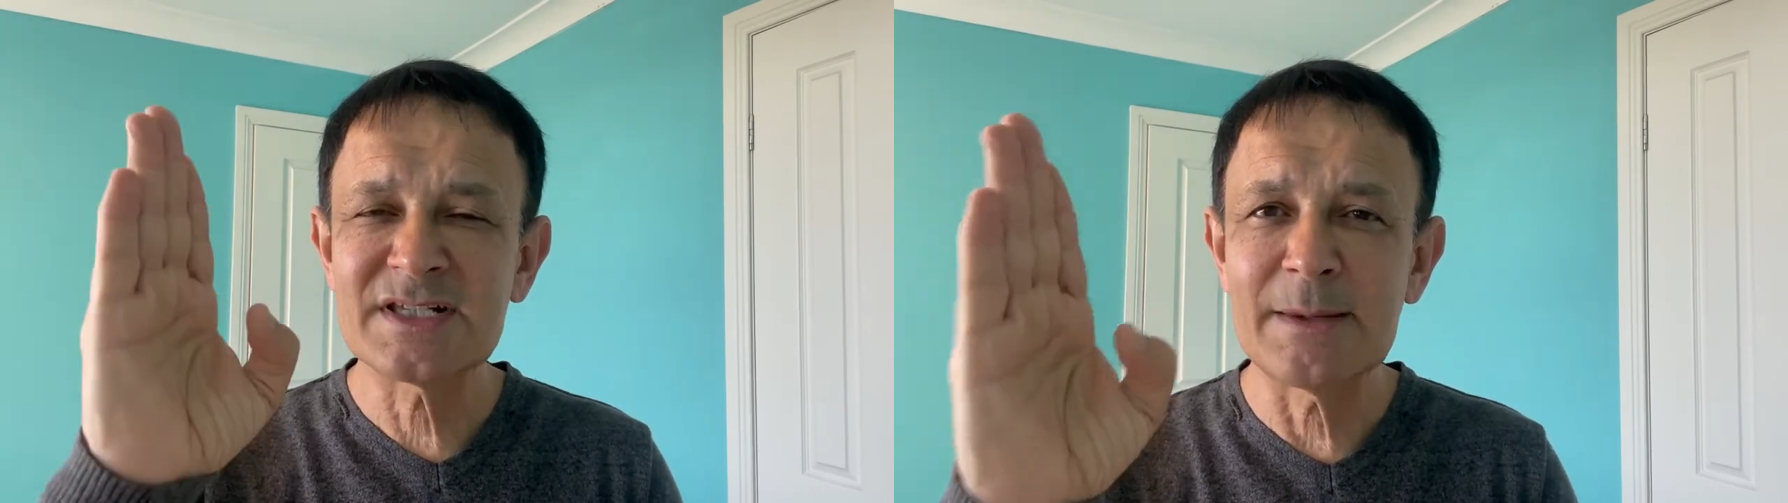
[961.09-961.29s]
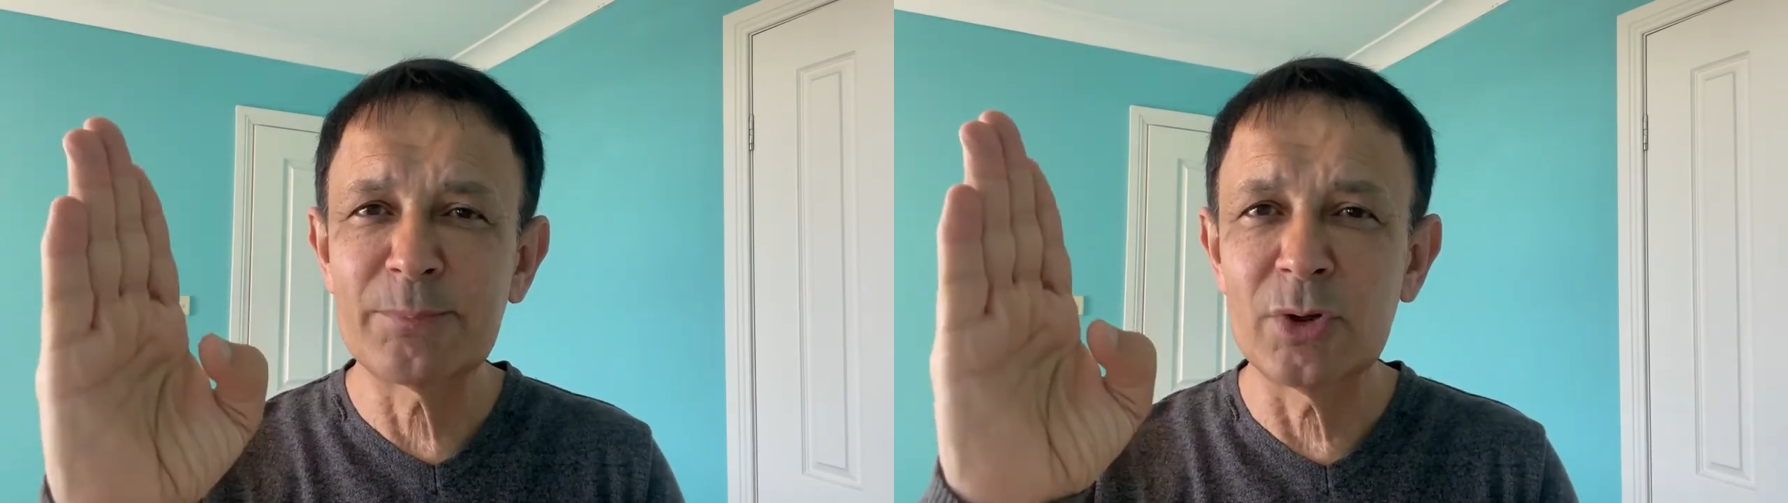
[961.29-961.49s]

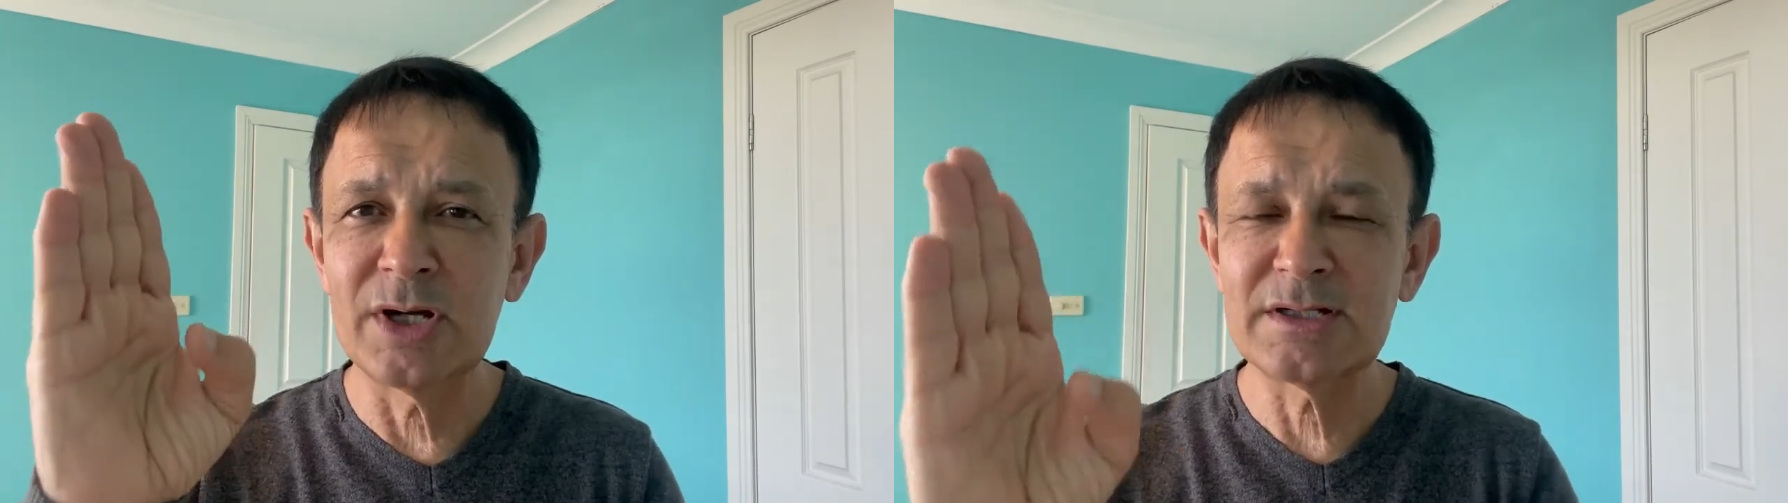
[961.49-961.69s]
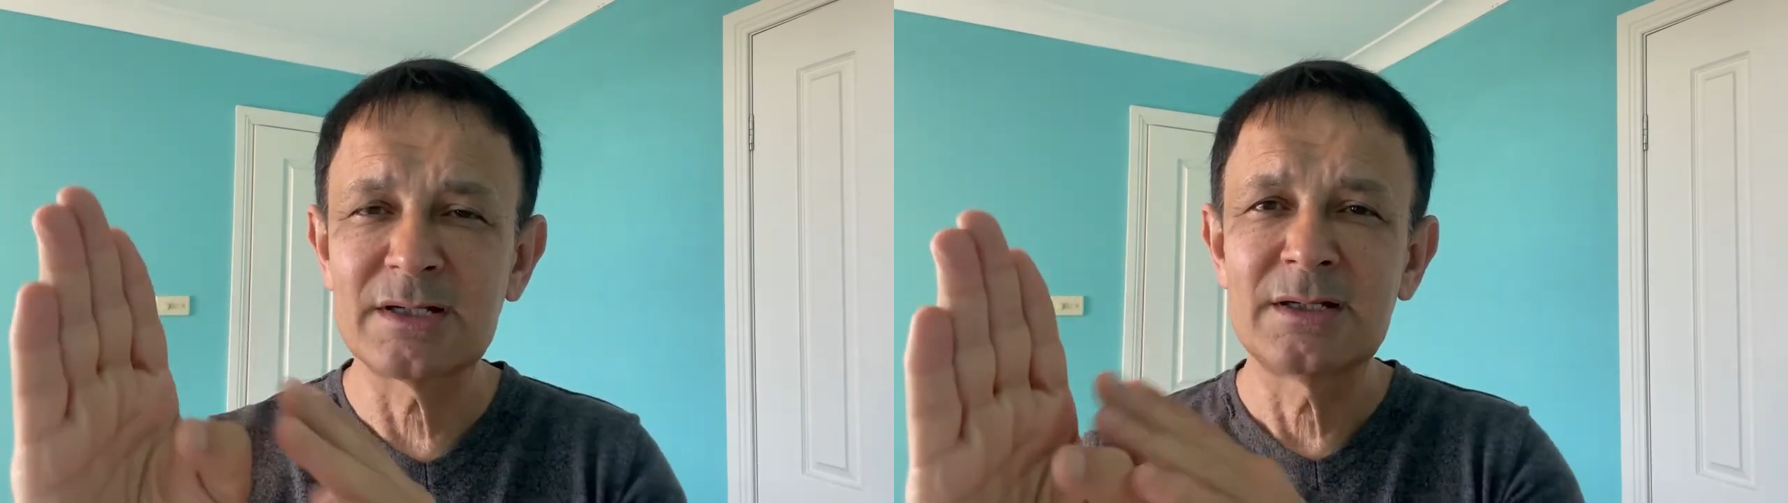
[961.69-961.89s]

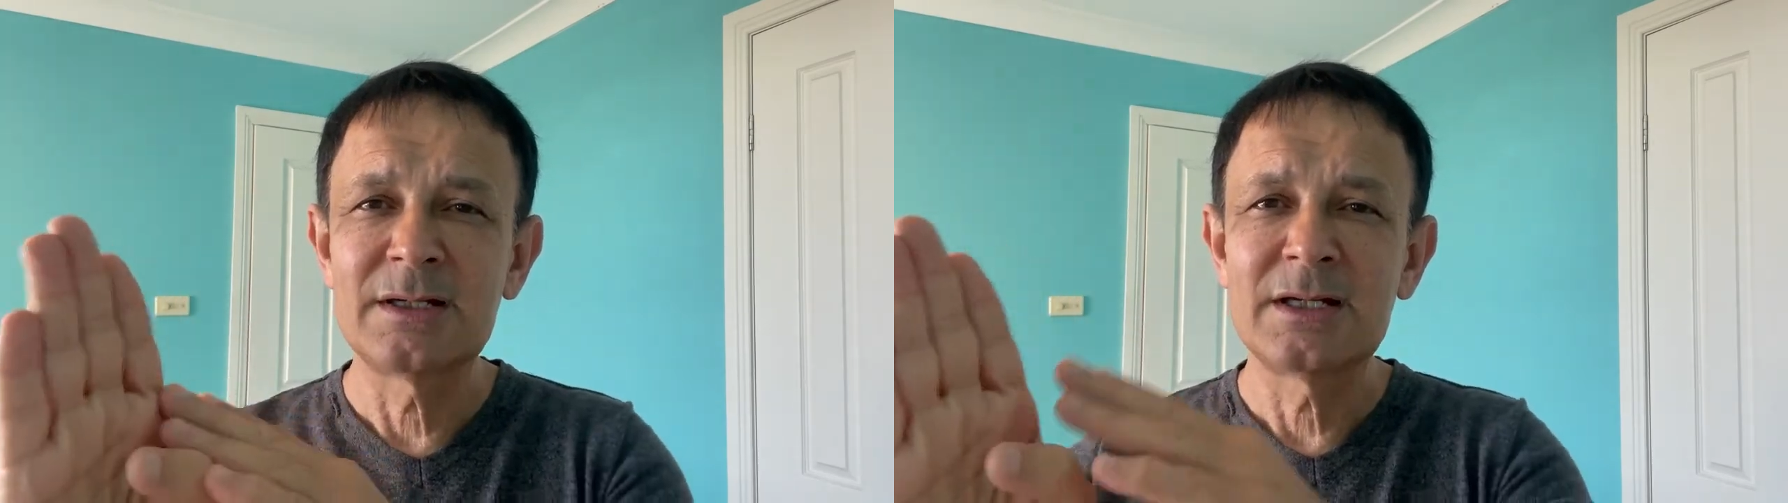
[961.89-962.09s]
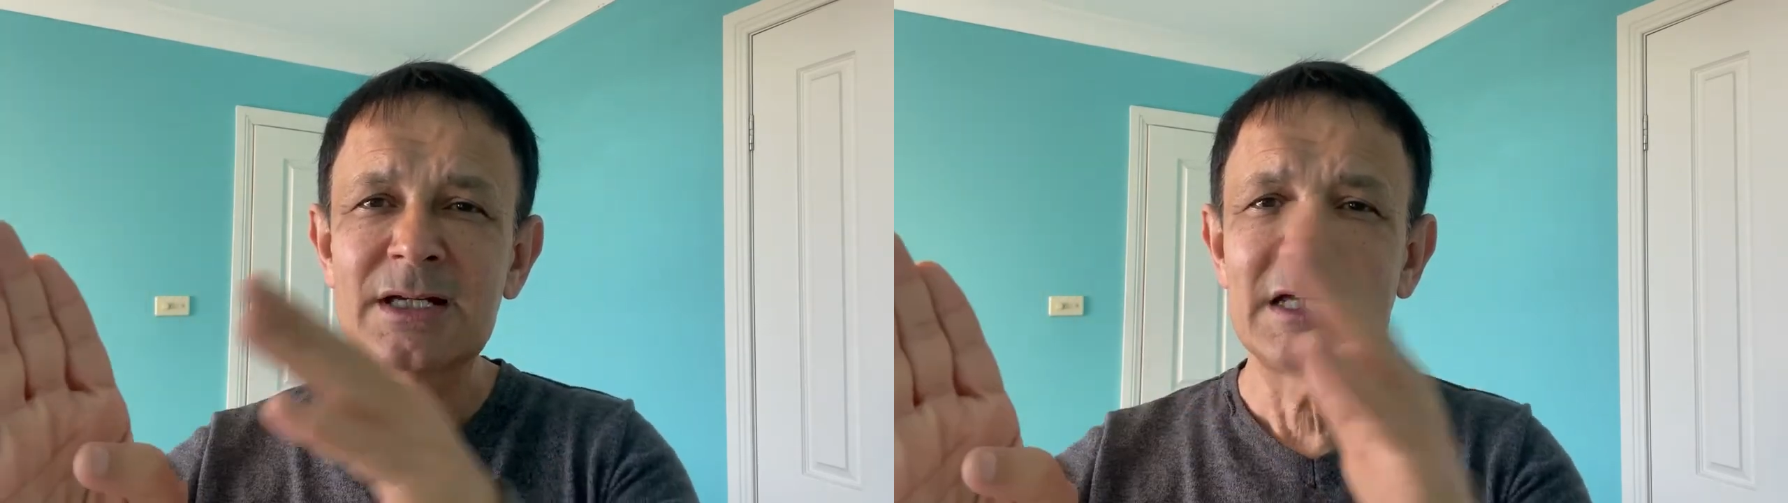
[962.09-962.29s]
upright,
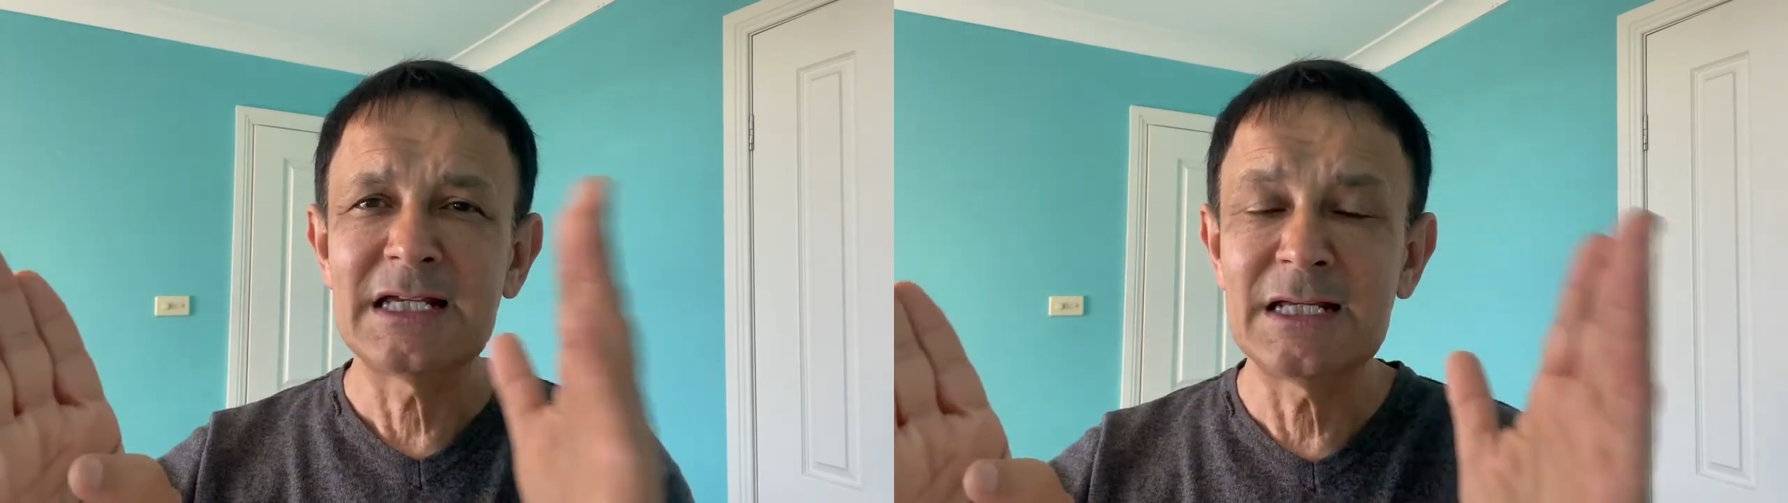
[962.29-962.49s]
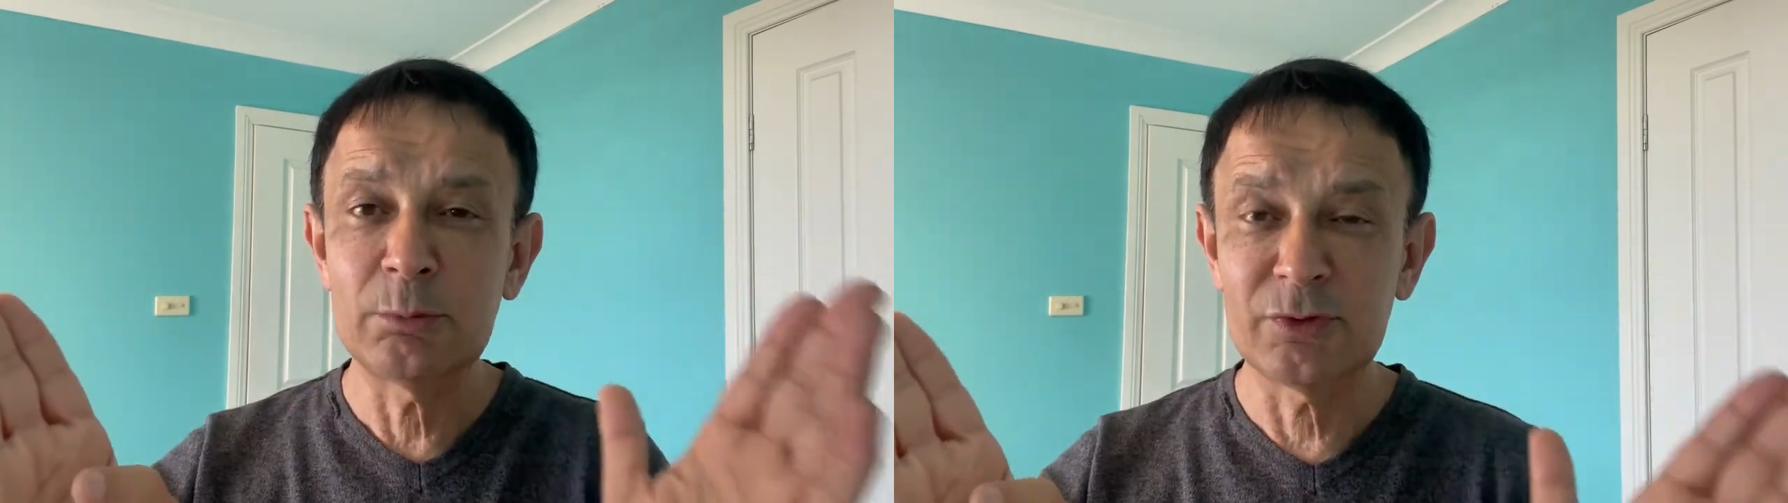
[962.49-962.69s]

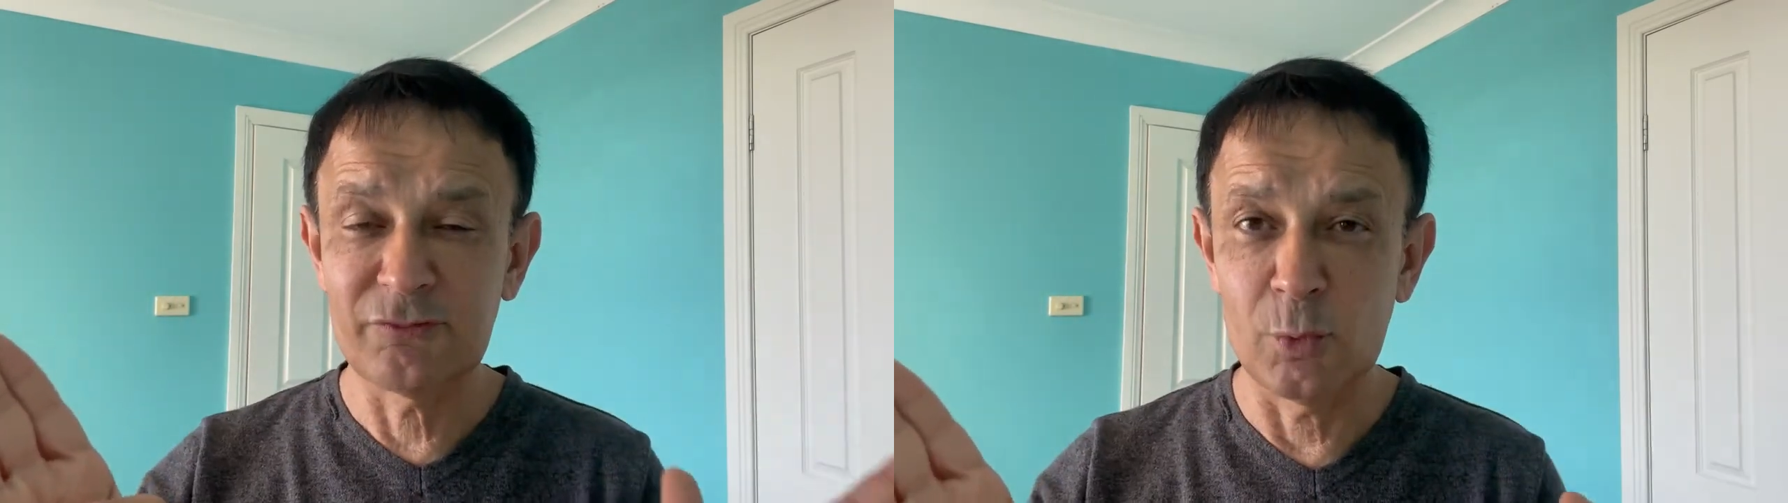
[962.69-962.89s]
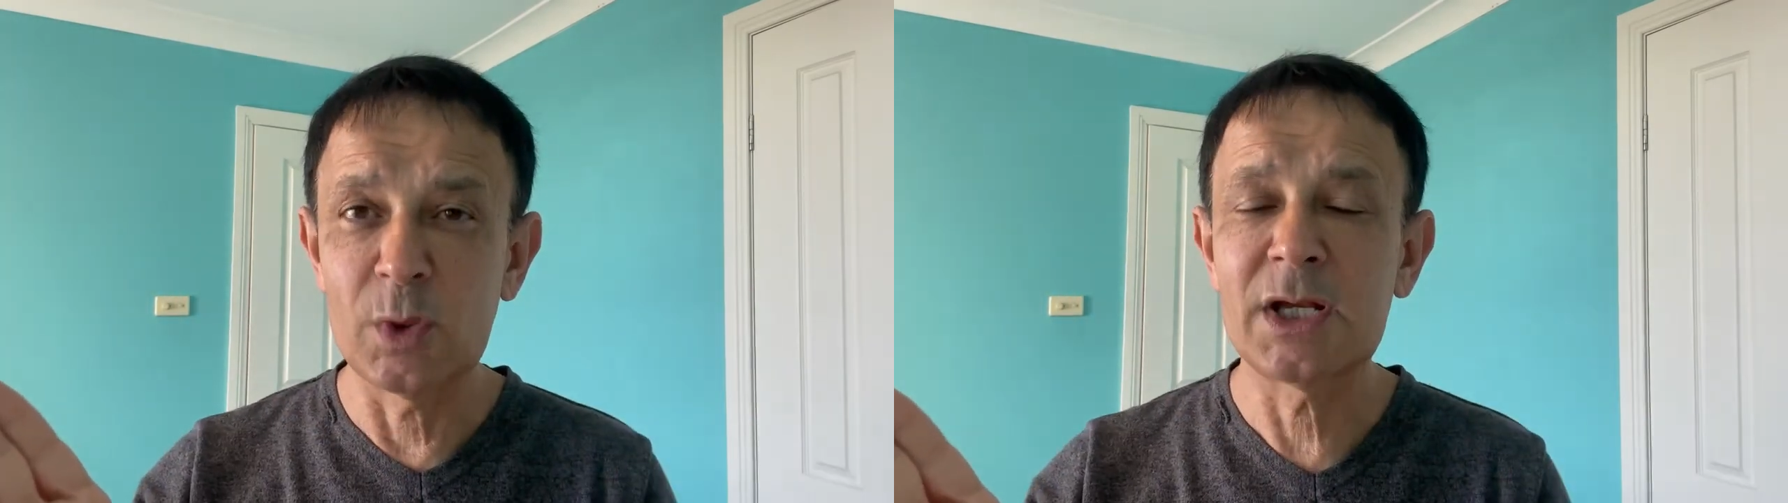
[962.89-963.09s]
it was
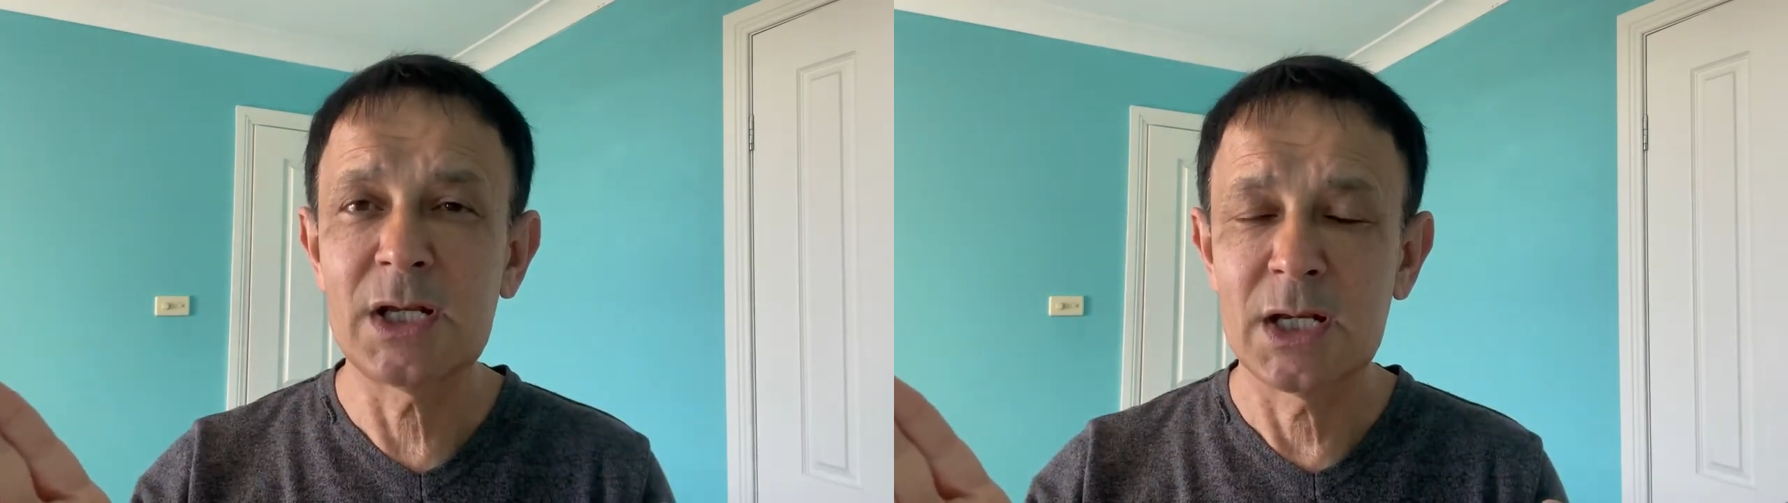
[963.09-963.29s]
fallen.